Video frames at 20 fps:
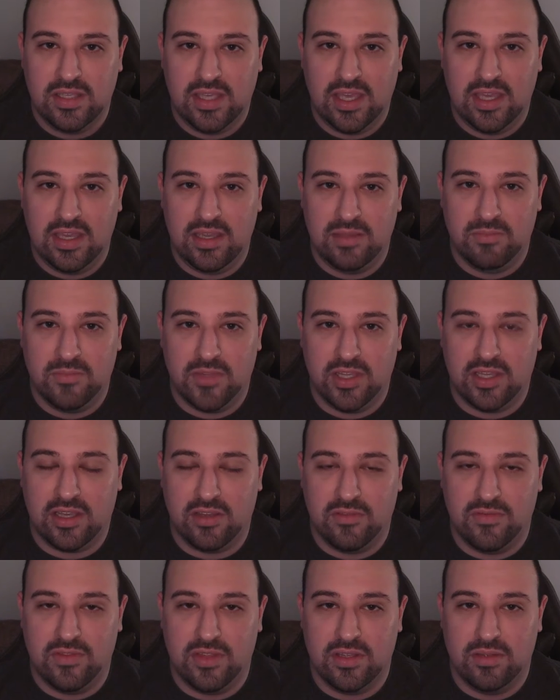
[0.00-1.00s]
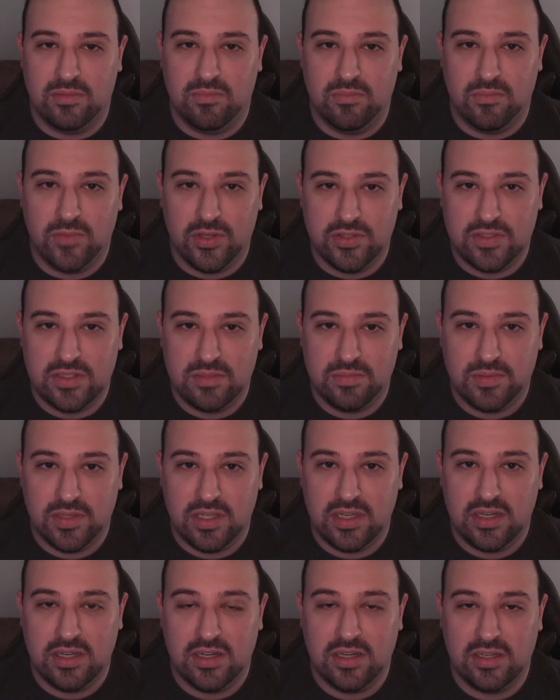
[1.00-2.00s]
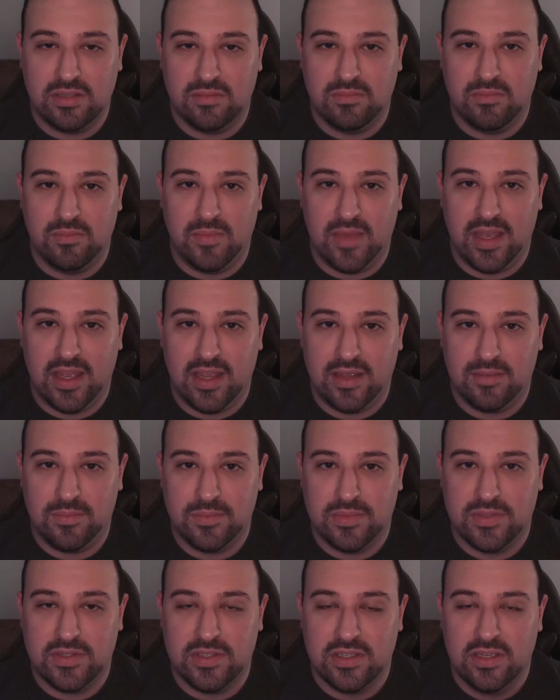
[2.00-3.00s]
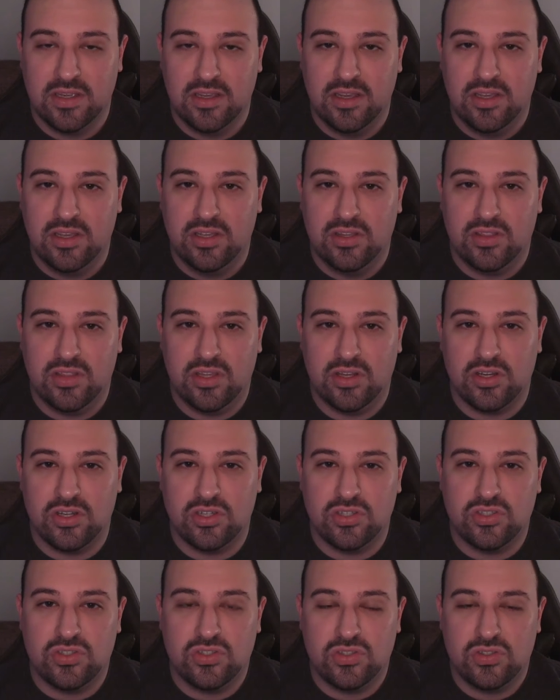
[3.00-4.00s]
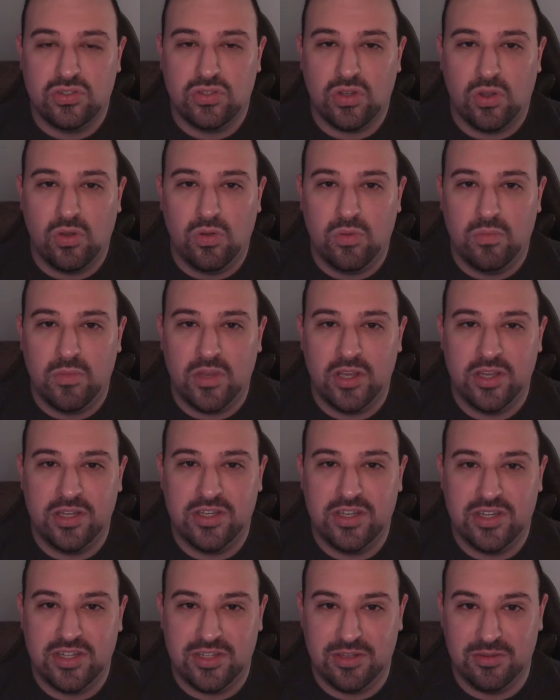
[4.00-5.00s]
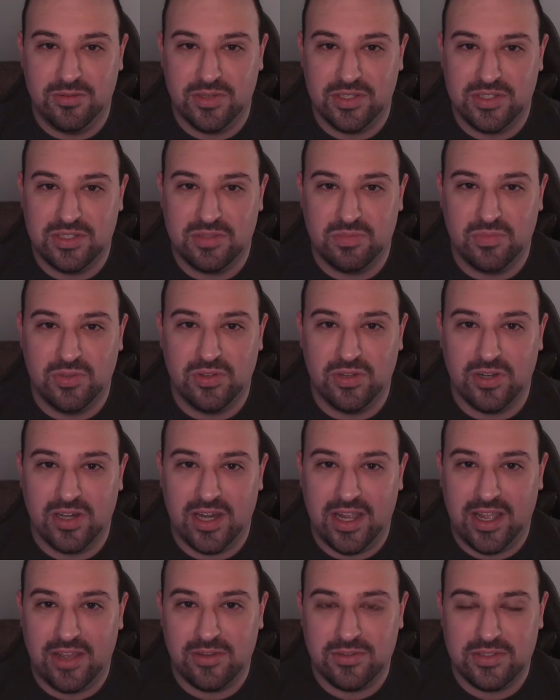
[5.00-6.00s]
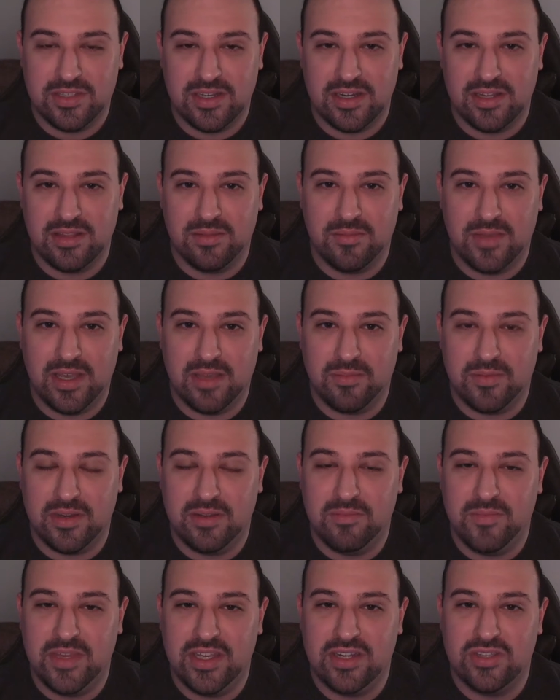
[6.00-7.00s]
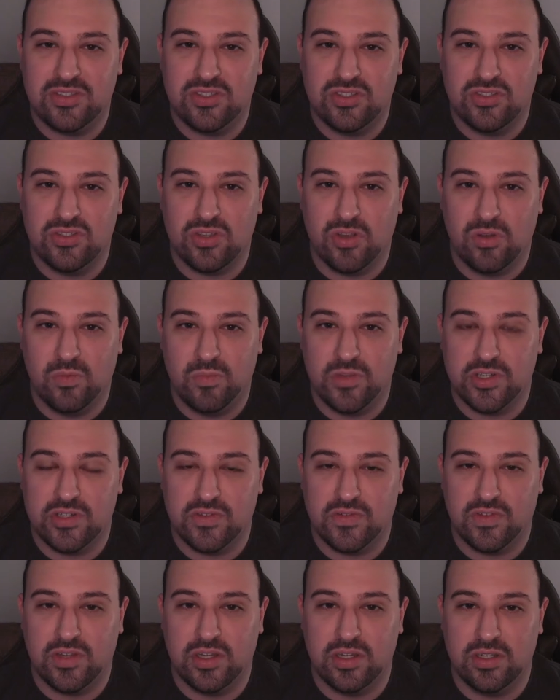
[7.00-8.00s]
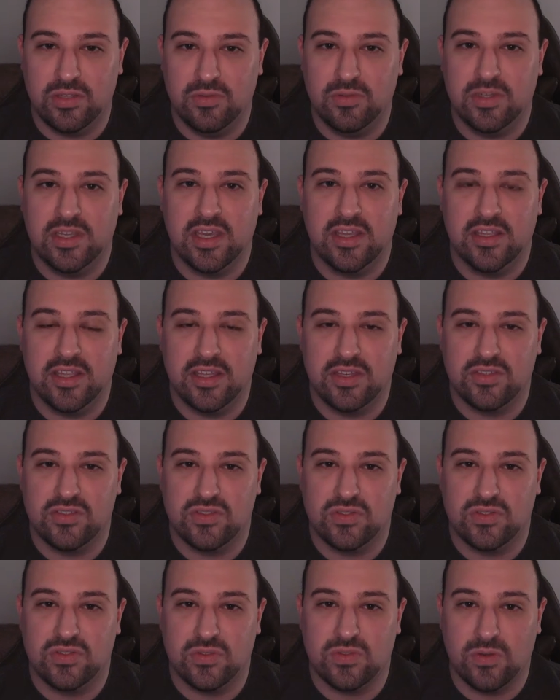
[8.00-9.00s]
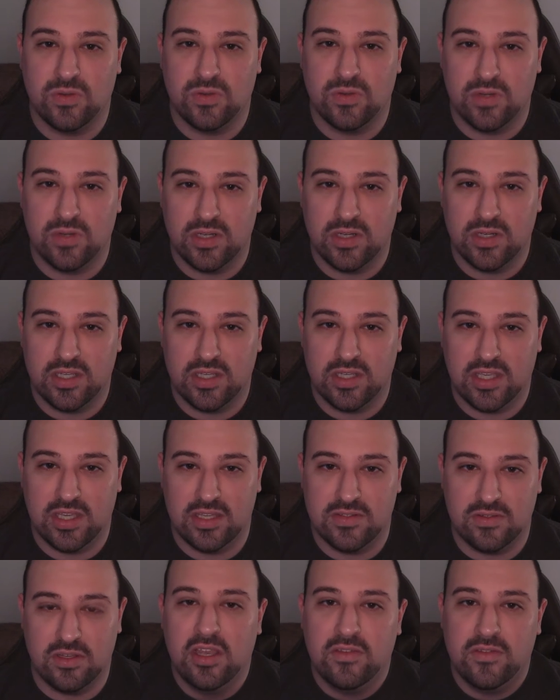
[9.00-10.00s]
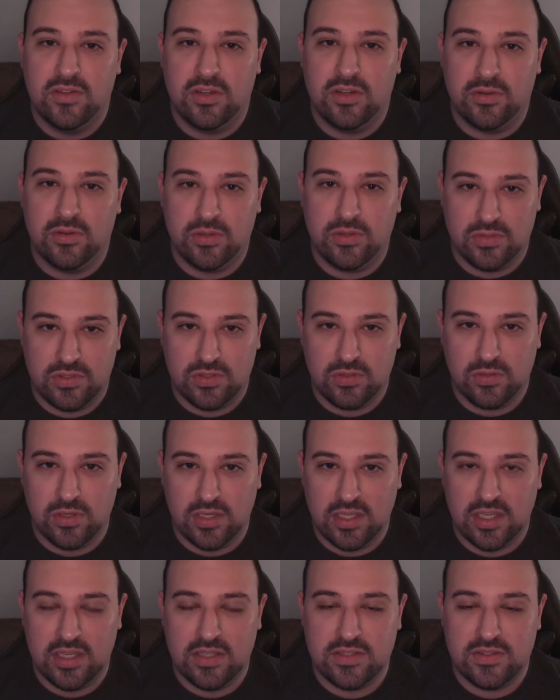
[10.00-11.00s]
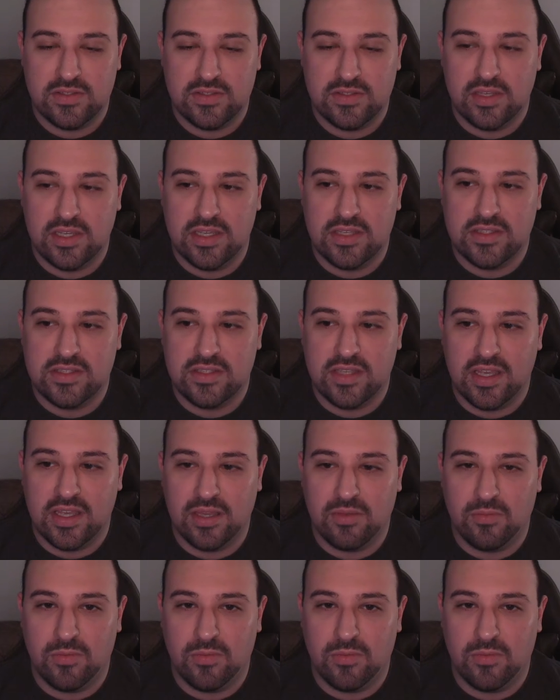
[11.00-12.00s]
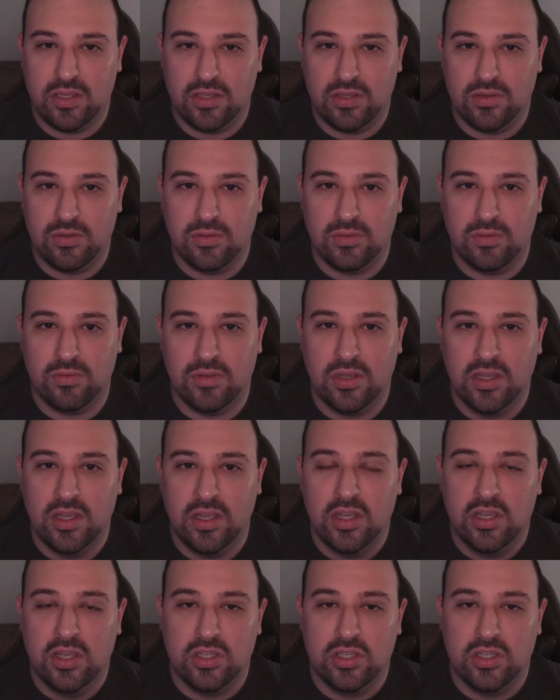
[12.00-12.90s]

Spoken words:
game, like of the multiplayer maps? There is so much to explore outside of the map, and it made it so much fun. You would get like a sword cancel. If you don't know, a sword cancel is like when you